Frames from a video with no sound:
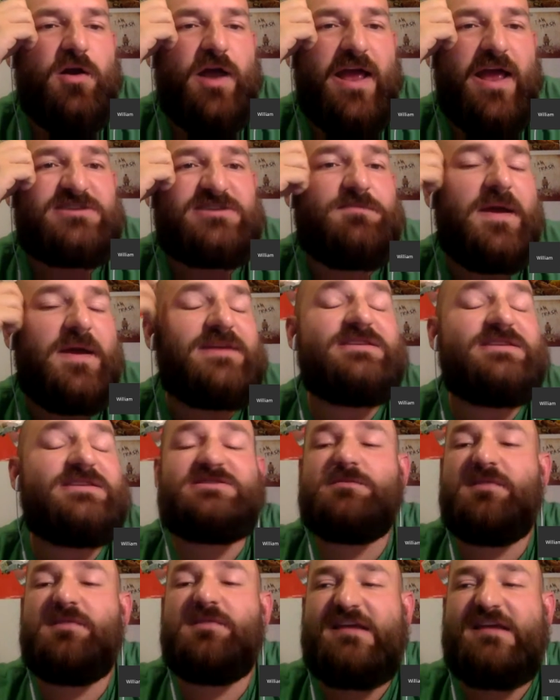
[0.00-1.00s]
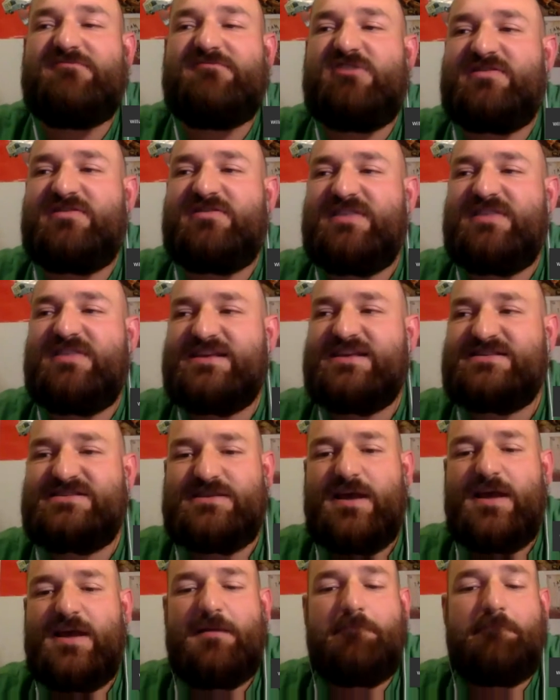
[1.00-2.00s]
expected to believe that
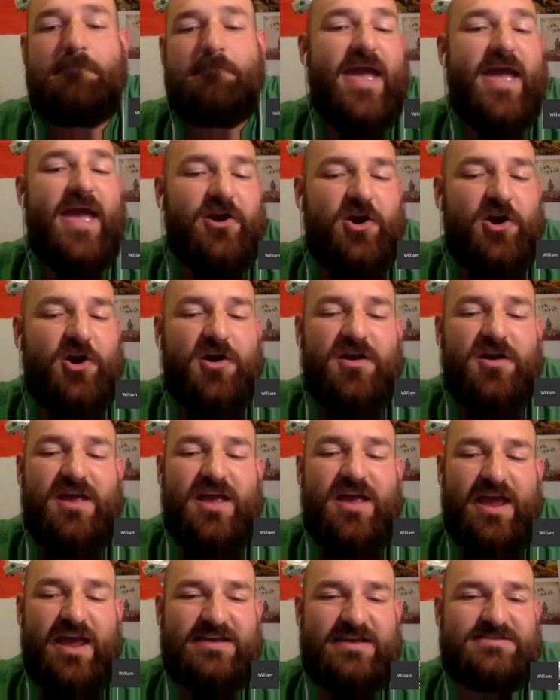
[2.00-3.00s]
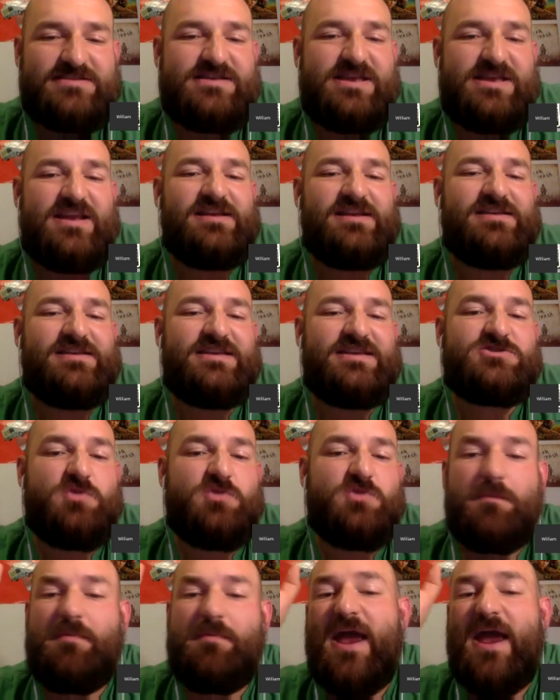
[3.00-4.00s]
this manor is in
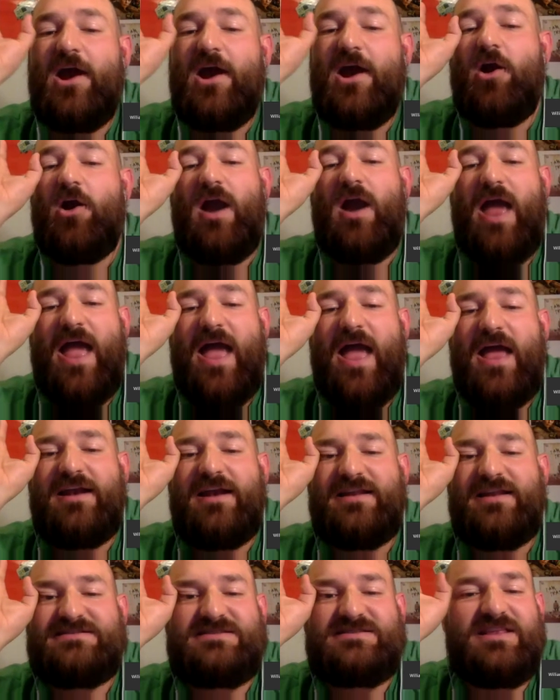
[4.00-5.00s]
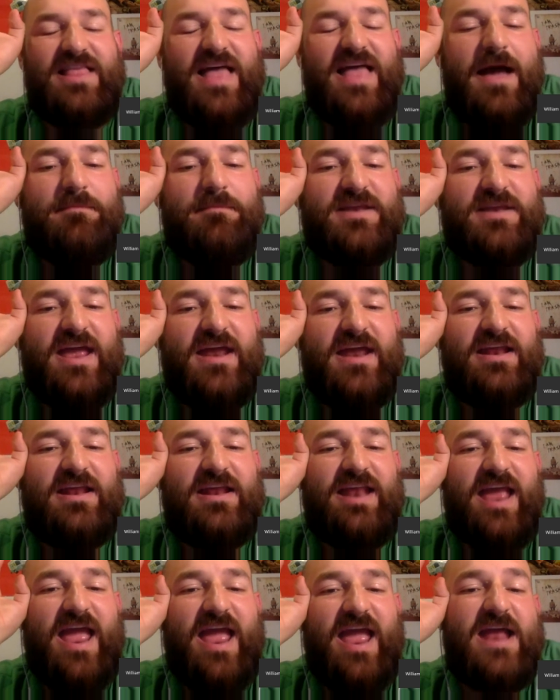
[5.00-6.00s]
disrepair and it's
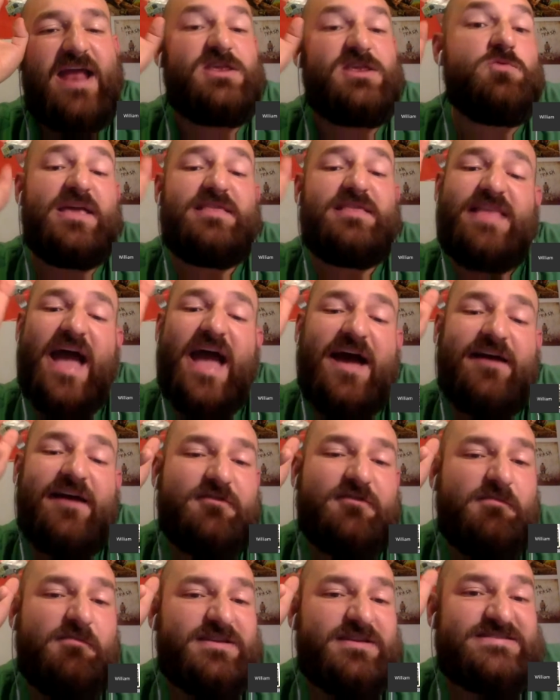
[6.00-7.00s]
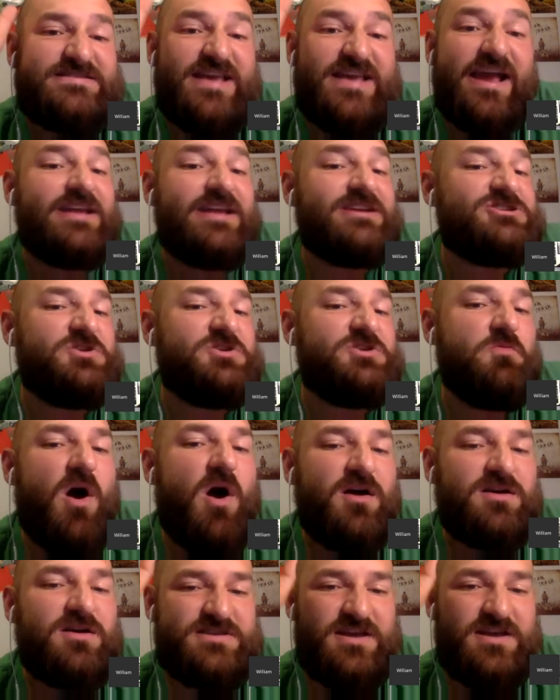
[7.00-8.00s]
dilapidated, and you get that from the second she
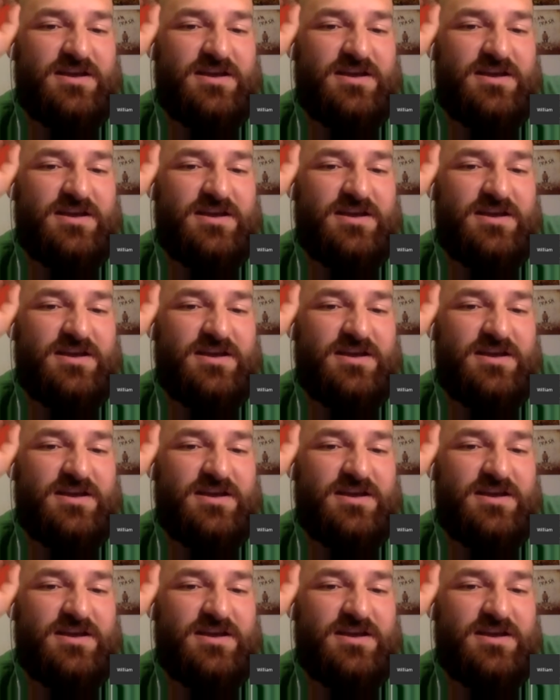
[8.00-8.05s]
walks